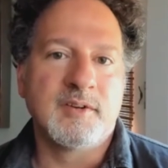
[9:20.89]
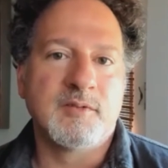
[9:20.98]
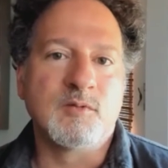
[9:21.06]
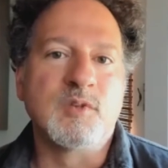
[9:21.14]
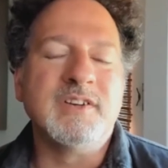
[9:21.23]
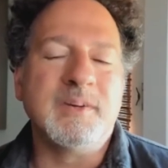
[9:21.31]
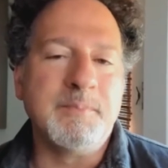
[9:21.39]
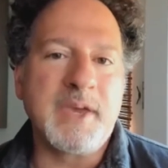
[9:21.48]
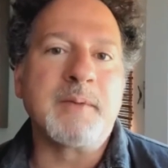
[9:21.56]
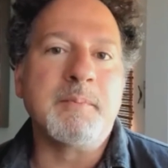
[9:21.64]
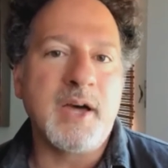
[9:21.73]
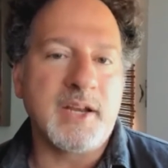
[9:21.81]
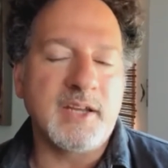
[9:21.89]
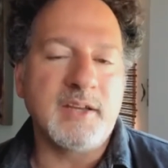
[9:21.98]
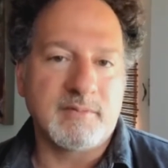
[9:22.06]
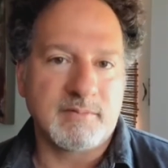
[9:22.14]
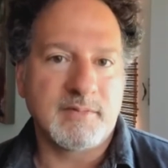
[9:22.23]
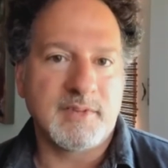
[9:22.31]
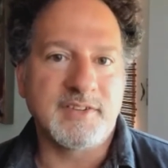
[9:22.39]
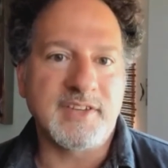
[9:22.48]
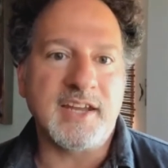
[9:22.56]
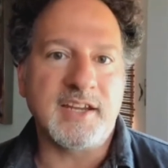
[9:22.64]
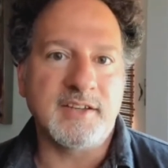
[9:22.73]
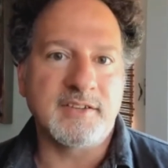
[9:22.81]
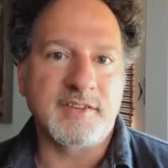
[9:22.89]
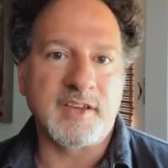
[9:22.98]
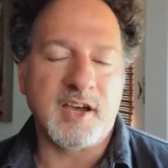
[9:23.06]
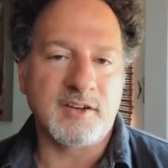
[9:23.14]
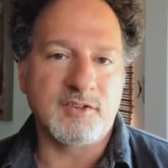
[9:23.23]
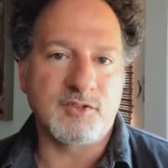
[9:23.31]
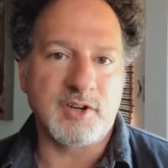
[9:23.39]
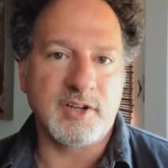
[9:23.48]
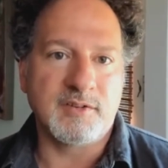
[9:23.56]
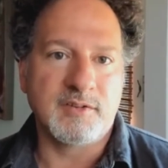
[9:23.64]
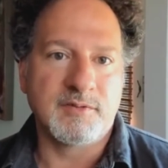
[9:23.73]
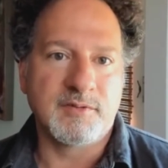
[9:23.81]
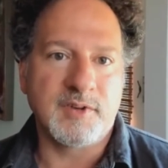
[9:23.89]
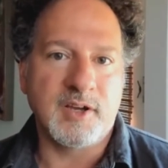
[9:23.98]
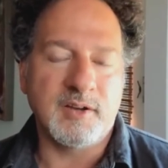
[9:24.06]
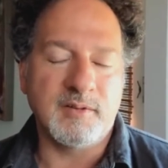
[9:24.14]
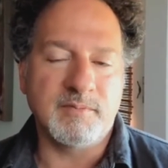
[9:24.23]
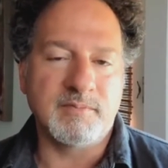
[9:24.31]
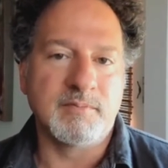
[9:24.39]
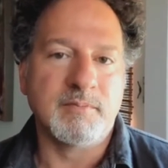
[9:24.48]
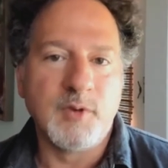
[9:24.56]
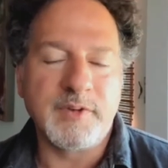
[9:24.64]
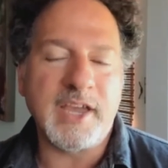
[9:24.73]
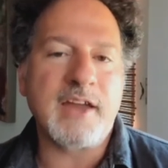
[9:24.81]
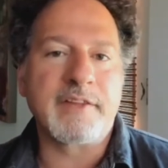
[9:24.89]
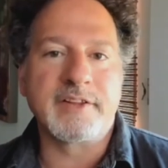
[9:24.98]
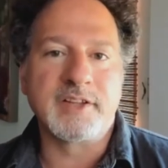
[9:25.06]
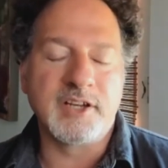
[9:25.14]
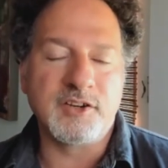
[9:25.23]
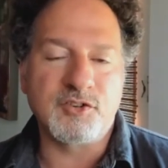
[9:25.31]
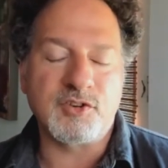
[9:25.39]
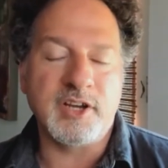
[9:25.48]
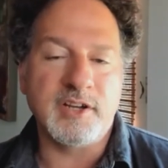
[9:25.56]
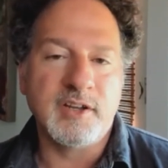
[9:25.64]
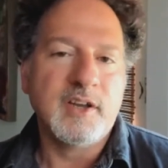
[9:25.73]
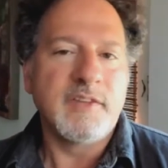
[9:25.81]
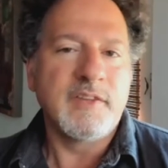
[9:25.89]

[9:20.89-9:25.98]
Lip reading: really big money, is getting into the cotton trade, moving out of the linen trade.